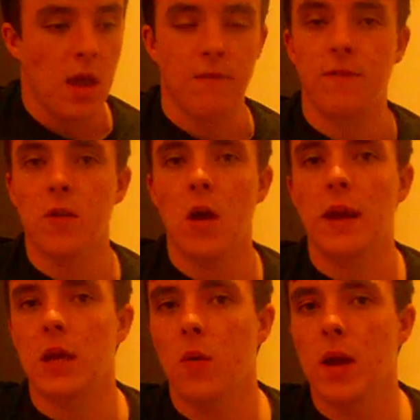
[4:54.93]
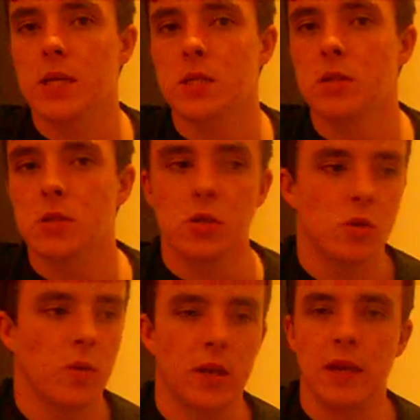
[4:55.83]
If you've got any questions or
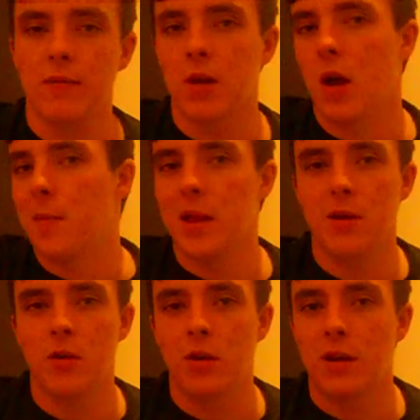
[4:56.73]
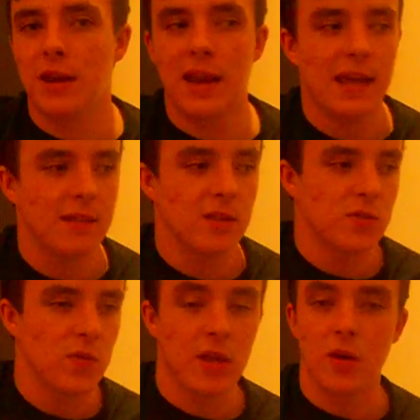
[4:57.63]
you want to leave a comment or like
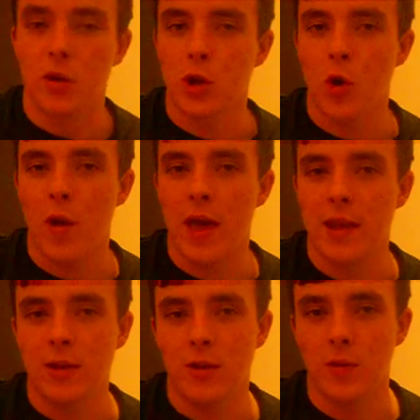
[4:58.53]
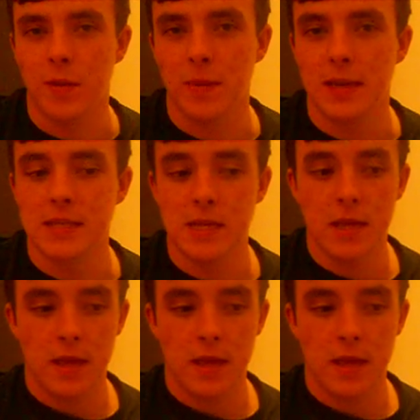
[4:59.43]
this video, go ahead, do what you please.